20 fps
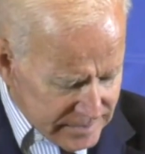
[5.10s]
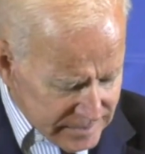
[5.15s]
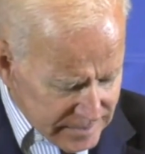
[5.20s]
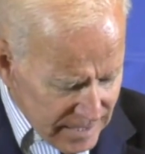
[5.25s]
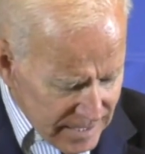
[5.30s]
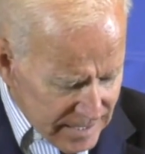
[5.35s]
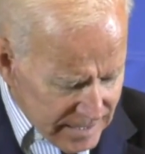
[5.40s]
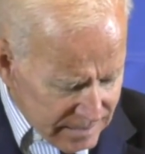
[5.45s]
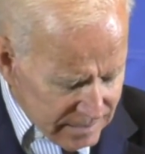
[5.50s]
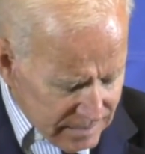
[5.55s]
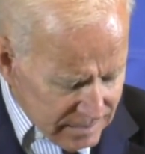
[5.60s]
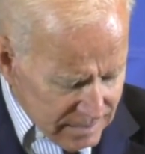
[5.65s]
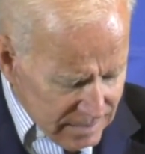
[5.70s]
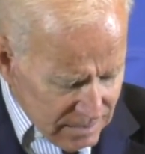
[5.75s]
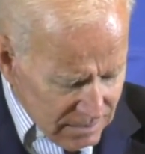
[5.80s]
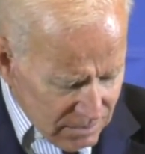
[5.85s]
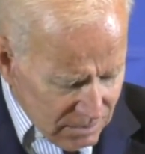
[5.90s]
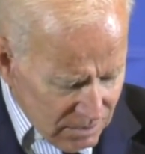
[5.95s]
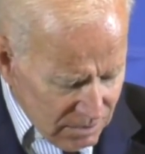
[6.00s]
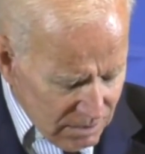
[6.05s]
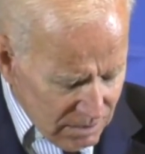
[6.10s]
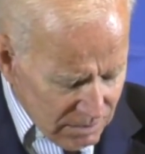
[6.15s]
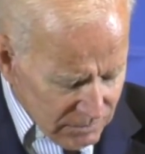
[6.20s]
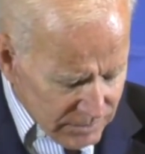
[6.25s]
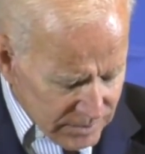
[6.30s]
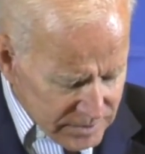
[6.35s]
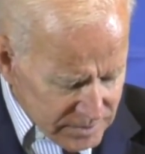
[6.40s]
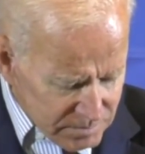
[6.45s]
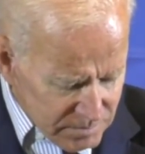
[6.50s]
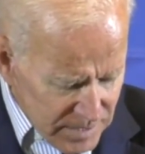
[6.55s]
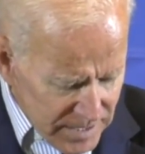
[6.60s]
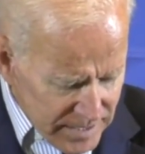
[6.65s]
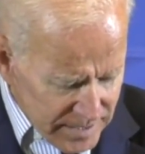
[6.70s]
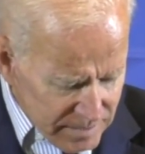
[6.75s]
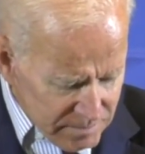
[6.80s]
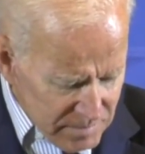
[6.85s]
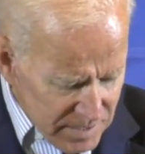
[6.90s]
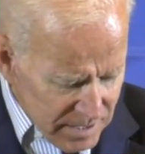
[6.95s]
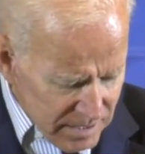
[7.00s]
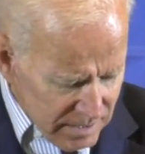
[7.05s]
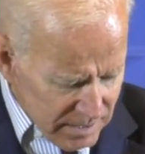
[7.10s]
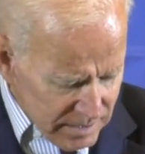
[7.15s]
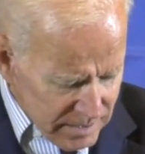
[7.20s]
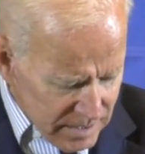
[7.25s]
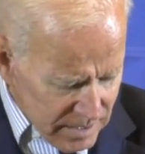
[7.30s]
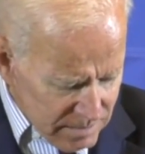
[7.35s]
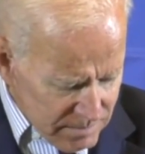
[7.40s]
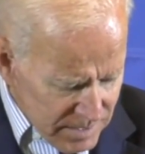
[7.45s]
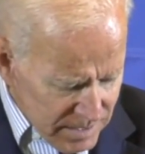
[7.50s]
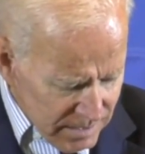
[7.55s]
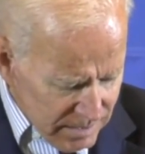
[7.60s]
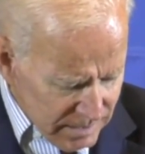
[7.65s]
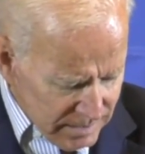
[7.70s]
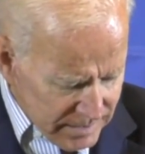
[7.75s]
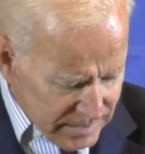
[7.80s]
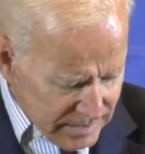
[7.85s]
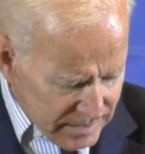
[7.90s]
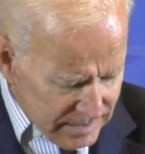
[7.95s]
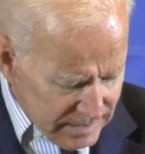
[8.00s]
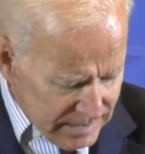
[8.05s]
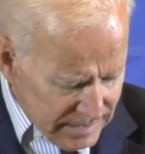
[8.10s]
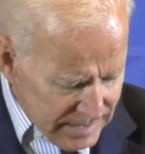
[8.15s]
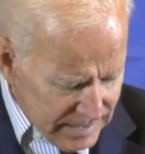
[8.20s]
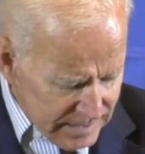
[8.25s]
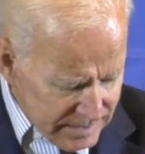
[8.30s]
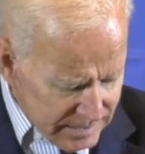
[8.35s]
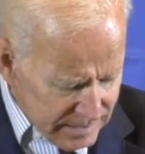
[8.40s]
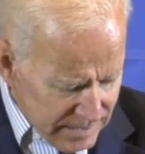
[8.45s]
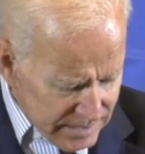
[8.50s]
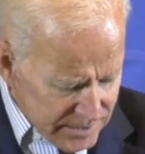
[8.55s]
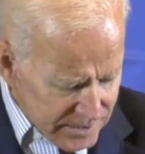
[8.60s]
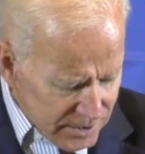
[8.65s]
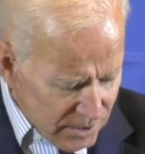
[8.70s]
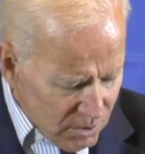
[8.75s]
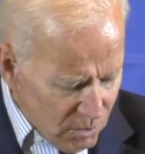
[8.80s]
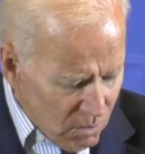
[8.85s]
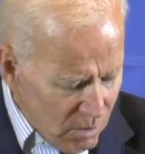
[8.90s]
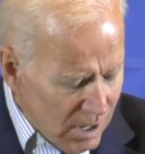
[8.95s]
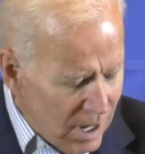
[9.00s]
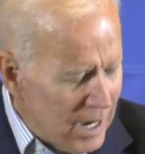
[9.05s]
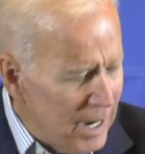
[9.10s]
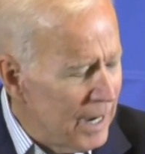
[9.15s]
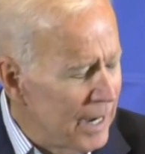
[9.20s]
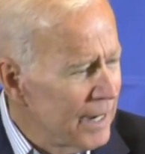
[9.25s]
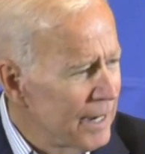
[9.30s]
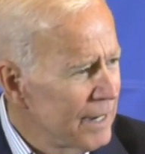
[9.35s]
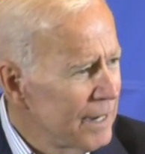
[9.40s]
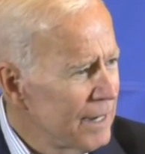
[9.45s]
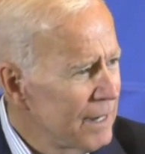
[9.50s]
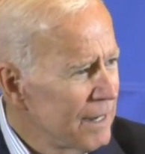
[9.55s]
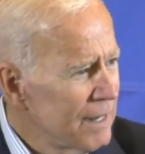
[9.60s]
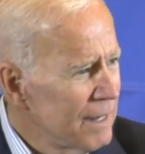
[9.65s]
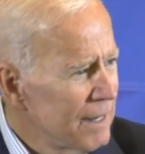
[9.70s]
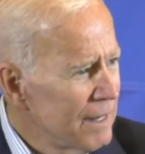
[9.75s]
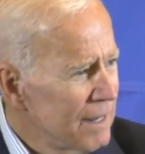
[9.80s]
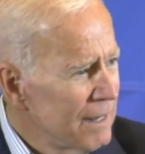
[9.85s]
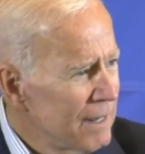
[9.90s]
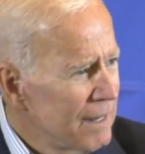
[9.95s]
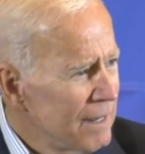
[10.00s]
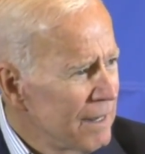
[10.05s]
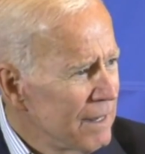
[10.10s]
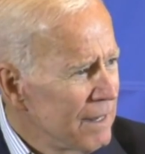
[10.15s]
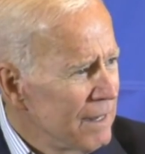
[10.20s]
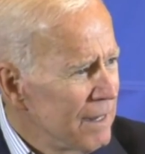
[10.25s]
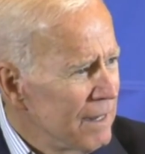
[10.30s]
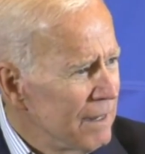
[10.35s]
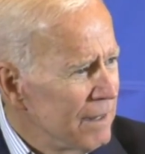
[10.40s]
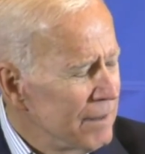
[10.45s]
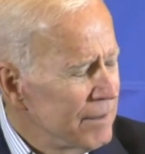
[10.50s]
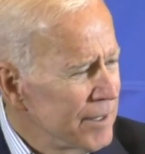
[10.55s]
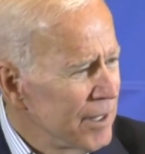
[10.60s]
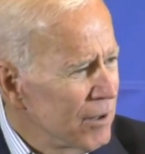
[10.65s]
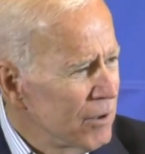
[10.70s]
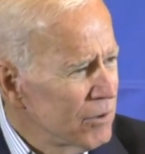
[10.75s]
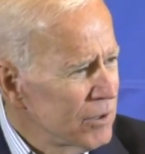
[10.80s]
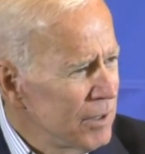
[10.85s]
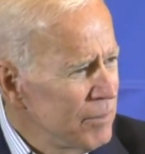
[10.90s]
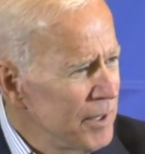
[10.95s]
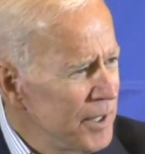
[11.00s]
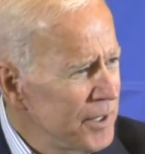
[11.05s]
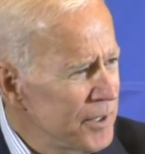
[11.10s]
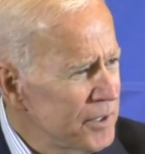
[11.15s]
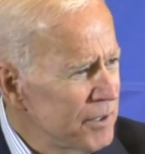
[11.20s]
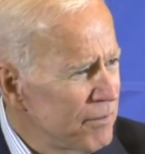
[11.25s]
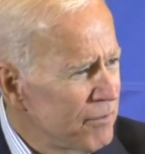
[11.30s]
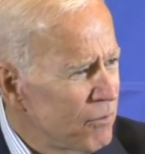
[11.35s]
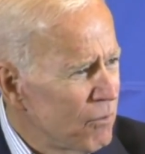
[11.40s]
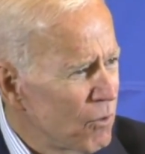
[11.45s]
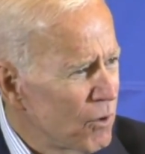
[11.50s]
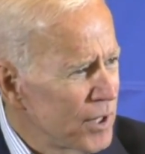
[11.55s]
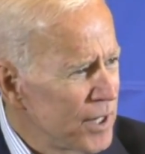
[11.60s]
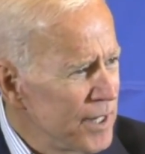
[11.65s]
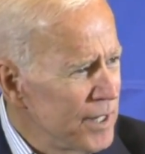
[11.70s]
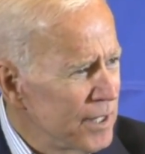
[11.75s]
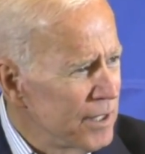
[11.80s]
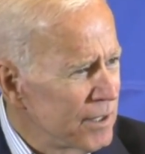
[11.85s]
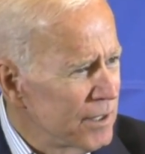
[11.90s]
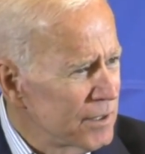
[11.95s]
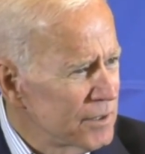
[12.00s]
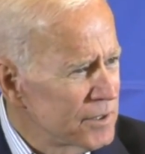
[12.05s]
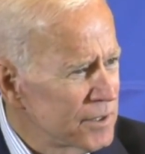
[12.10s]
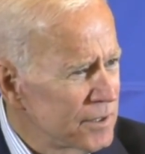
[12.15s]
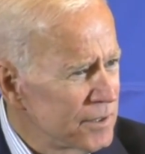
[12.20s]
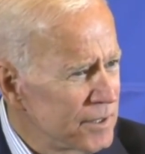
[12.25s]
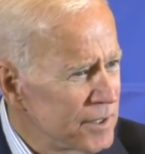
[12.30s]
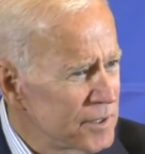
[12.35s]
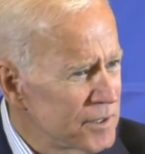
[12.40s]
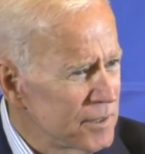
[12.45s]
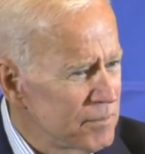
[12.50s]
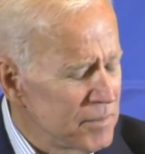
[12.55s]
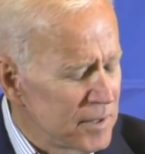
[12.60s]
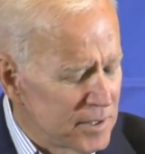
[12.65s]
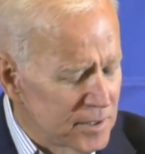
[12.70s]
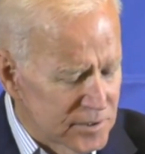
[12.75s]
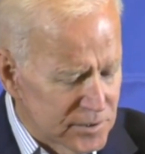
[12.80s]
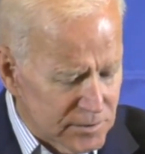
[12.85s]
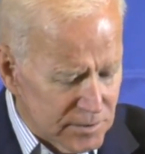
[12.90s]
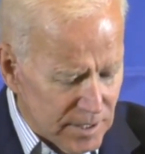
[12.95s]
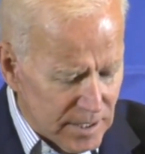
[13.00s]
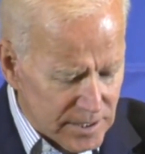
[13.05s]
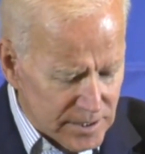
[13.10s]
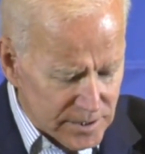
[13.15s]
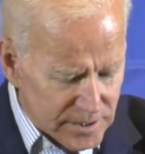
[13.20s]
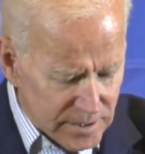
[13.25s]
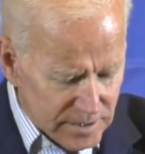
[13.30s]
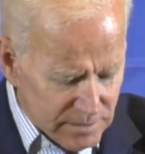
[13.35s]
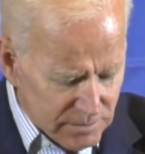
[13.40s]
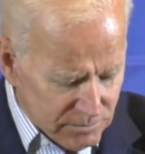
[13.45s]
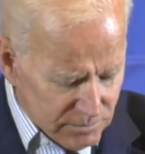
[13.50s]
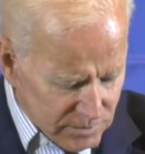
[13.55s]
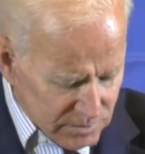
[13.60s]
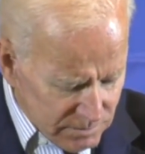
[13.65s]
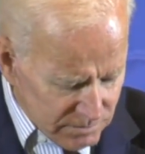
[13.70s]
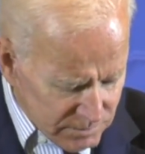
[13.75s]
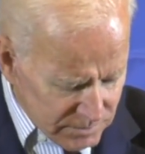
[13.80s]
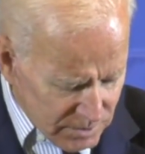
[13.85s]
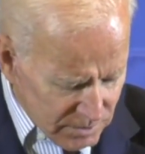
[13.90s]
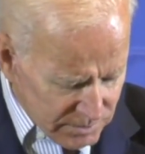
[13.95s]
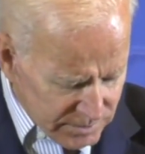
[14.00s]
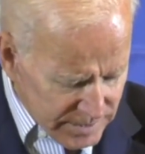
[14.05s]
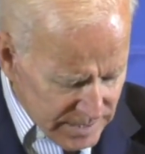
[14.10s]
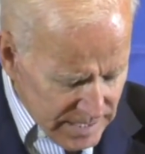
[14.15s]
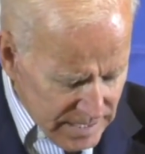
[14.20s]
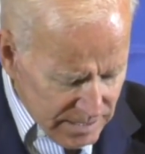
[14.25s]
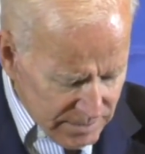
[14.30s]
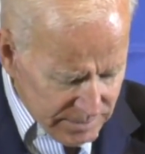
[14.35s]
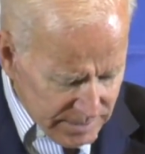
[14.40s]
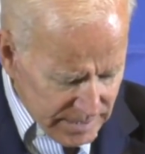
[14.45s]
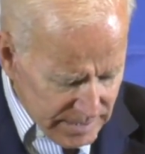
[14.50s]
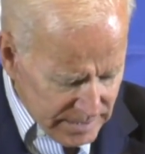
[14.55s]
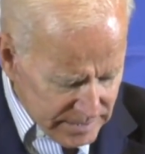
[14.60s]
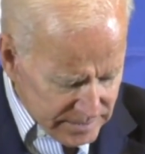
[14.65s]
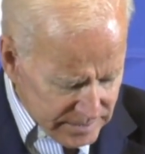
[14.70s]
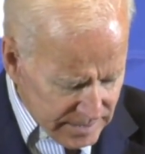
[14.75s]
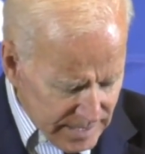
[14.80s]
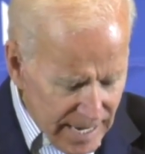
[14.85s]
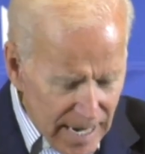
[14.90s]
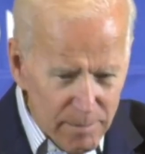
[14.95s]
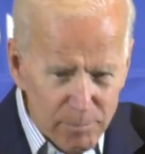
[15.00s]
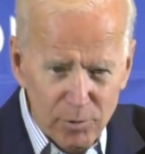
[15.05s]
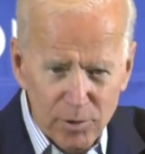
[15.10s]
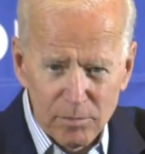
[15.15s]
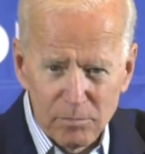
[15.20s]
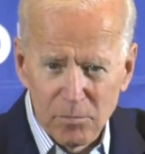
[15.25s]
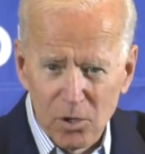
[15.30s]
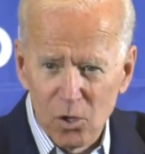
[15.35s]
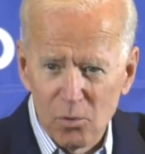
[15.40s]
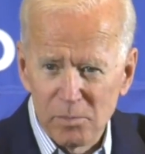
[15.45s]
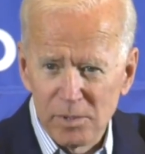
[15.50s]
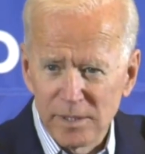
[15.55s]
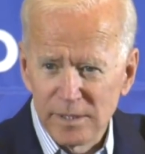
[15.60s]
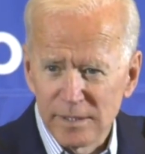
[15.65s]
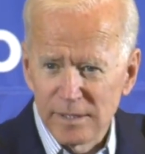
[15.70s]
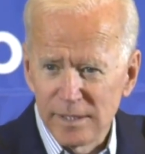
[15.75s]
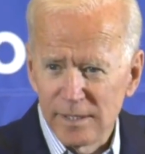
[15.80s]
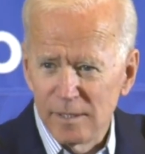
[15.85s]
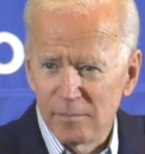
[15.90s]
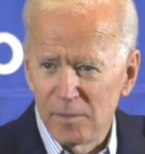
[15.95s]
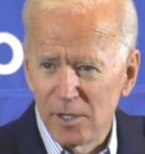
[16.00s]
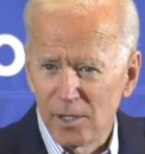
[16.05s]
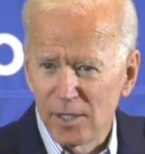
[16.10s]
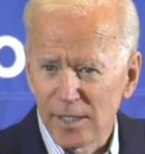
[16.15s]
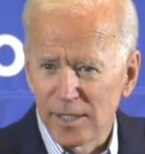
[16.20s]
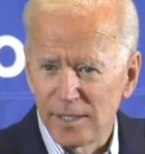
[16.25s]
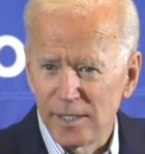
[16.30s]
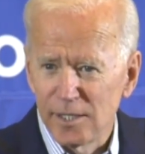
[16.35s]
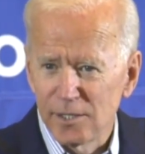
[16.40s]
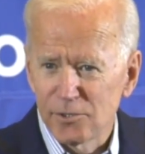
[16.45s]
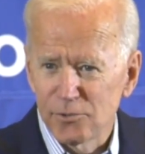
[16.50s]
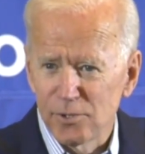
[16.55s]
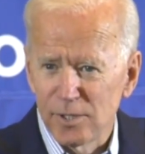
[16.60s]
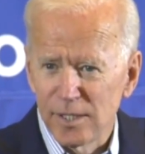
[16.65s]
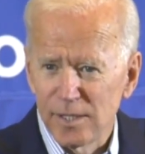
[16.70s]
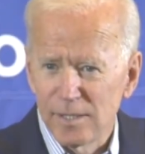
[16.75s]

stake. All that's made America, America. And you know why? You know, limited to 4 years, this administration will go down as an aberrant moment in American history.